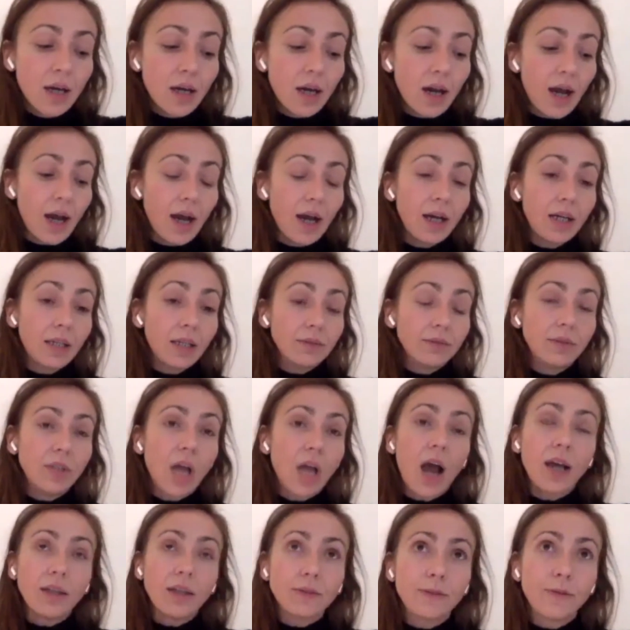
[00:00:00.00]

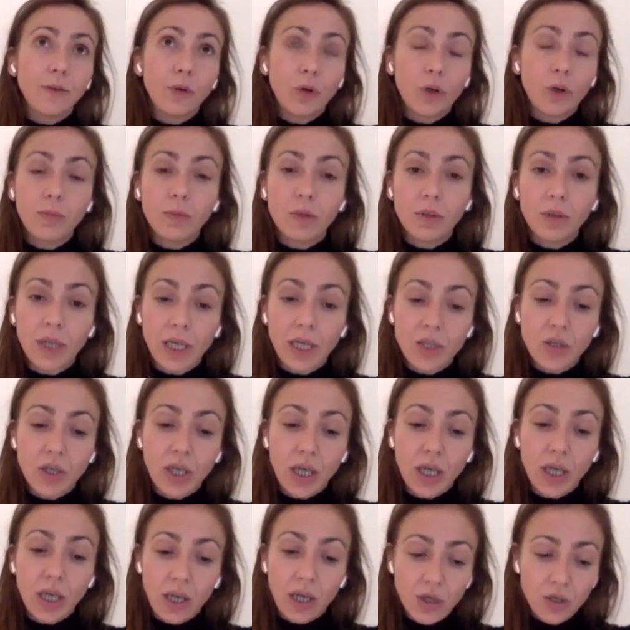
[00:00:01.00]
non-formal
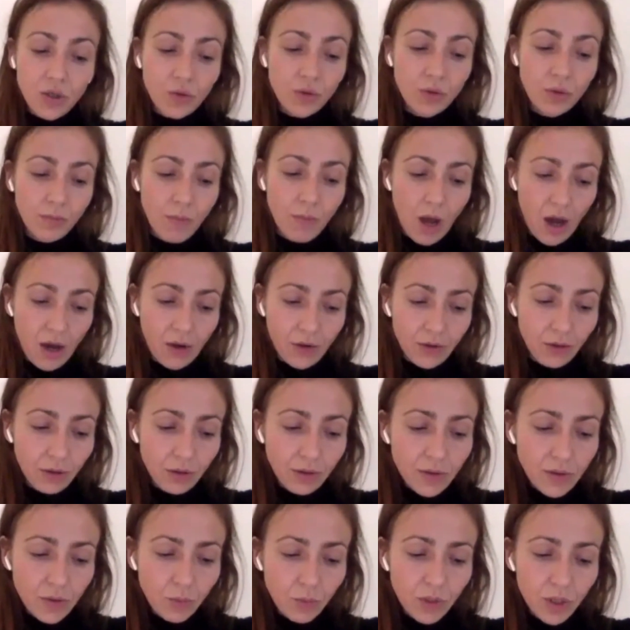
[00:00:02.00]
educational
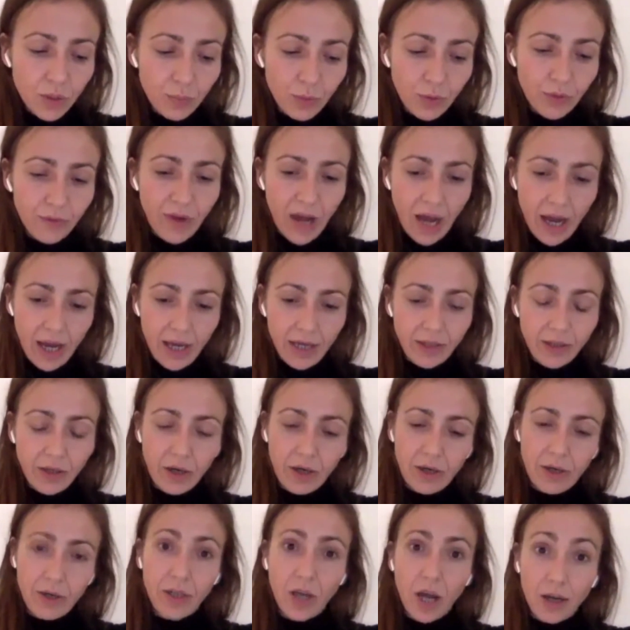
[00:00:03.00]
models, which provide
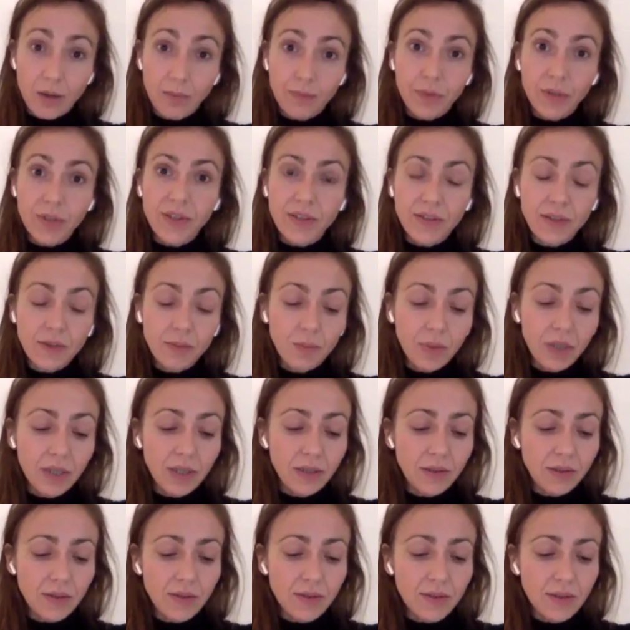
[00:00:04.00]
our young
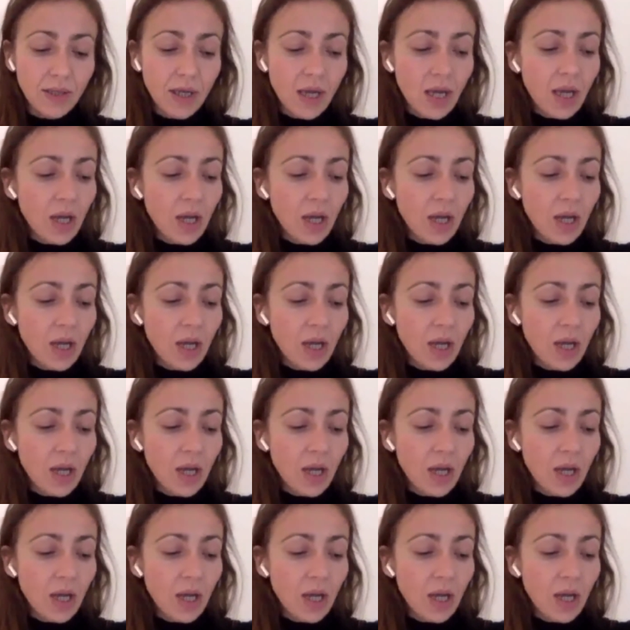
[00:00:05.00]
participants